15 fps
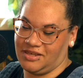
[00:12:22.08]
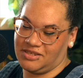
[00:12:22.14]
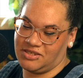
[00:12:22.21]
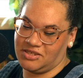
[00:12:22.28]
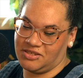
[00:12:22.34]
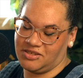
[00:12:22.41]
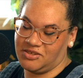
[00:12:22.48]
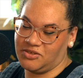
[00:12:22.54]

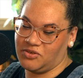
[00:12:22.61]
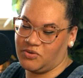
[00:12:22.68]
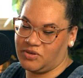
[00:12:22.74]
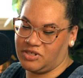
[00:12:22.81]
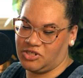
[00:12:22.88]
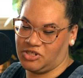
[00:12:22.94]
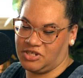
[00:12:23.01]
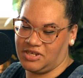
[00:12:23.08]
that's a good
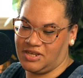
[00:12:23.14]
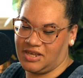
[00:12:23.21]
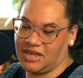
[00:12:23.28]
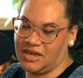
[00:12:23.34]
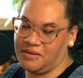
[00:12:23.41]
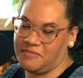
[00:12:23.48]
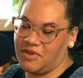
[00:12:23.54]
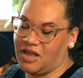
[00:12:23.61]
question.
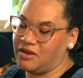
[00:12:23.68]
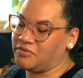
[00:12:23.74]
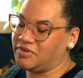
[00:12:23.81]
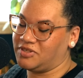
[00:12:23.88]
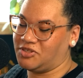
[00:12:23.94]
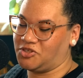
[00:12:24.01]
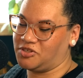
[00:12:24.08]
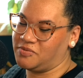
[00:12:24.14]
I'm not
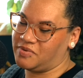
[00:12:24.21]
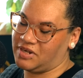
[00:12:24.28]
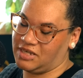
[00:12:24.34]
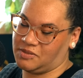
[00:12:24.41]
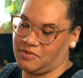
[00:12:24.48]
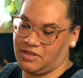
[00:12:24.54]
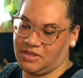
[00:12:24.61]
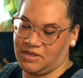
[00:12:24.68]
really sure what
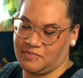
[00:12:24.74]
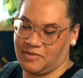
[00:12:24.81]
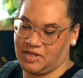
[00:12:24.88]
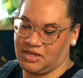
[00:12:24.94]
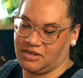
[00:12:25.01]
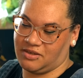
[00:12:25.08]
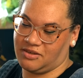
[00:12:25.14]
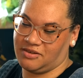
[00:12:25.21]
I spent that
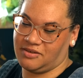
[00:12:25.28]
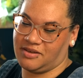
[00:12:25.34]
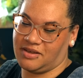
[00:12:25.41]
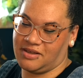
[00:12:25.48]
money on.